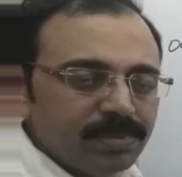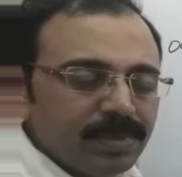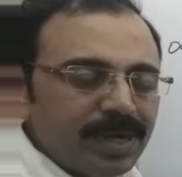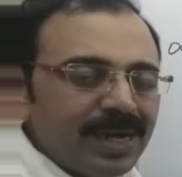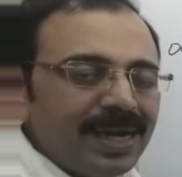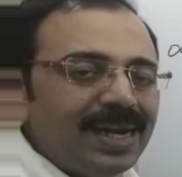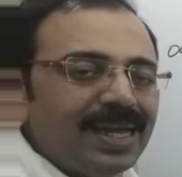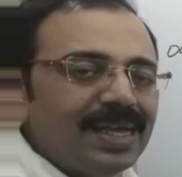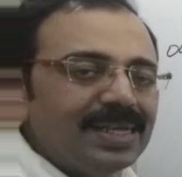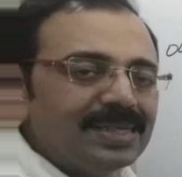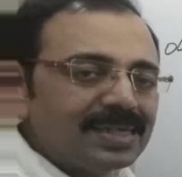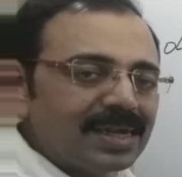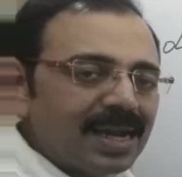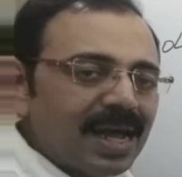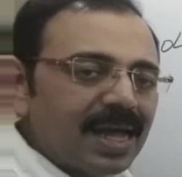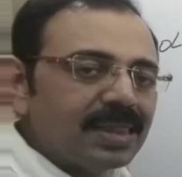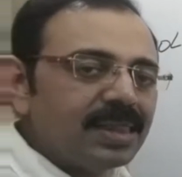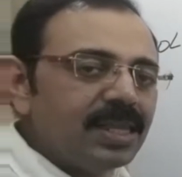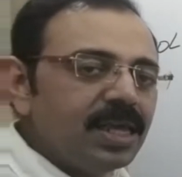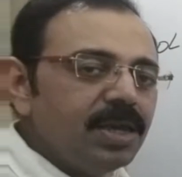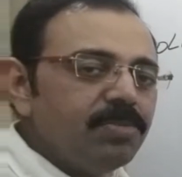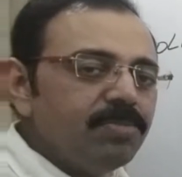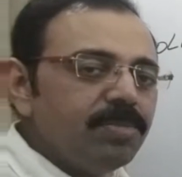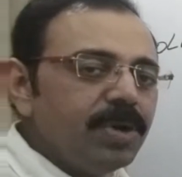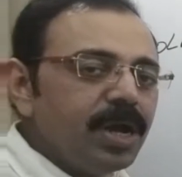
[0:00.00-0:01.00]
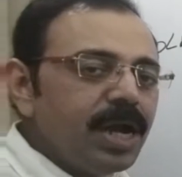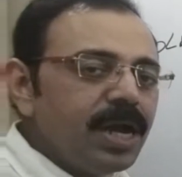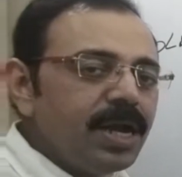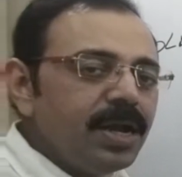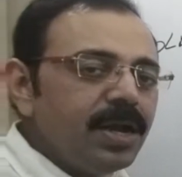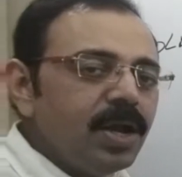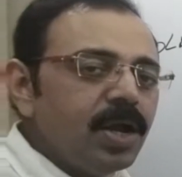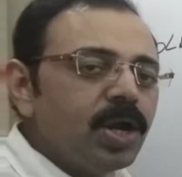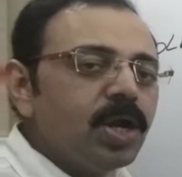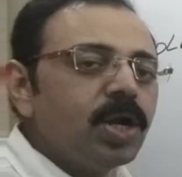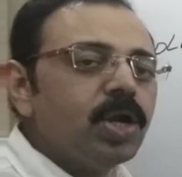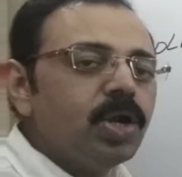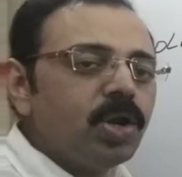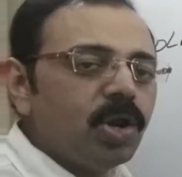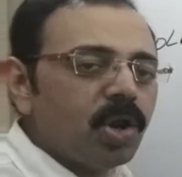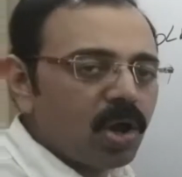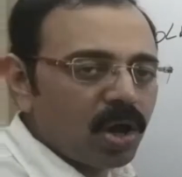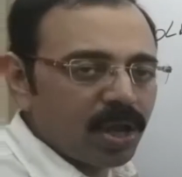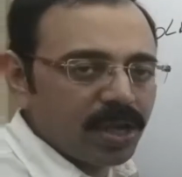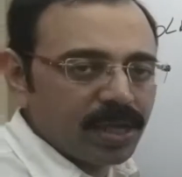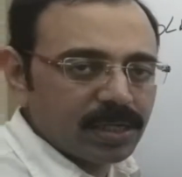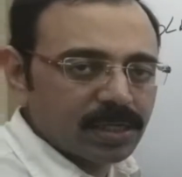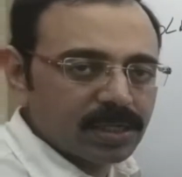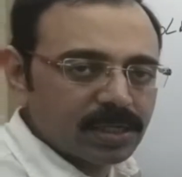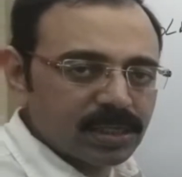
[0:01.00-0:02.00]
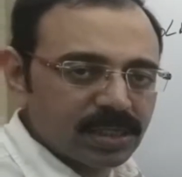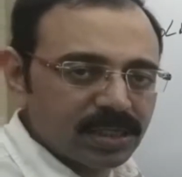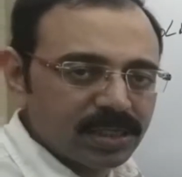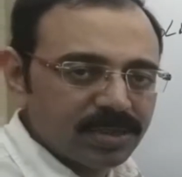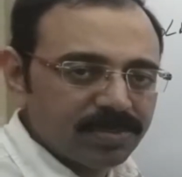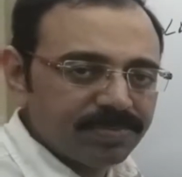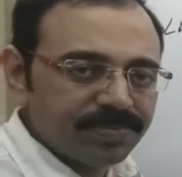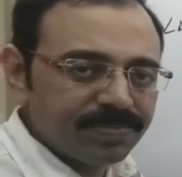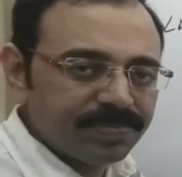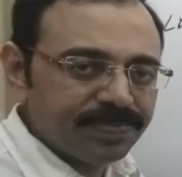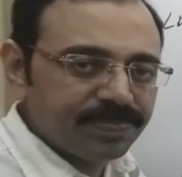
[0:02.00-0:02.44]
It is nothing but drawings.